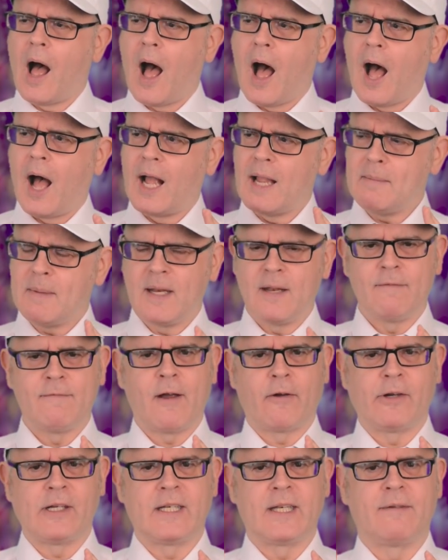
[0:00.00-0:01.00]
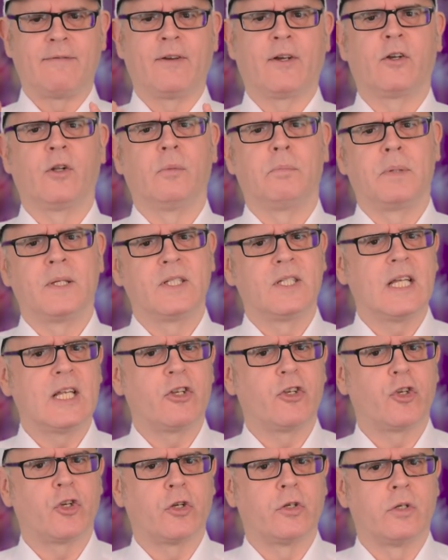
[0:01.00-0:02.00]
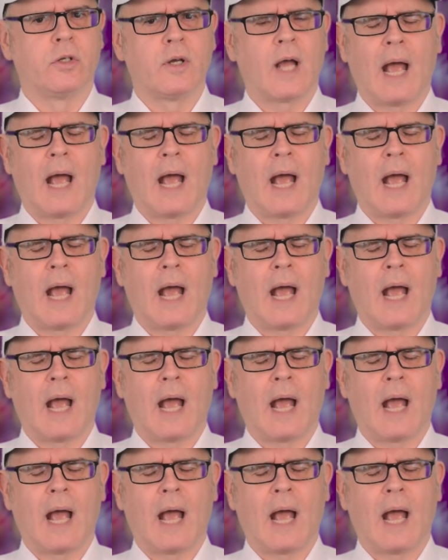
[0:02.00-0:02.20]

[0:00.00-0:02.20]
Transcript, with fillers: I'm in a very difficult position.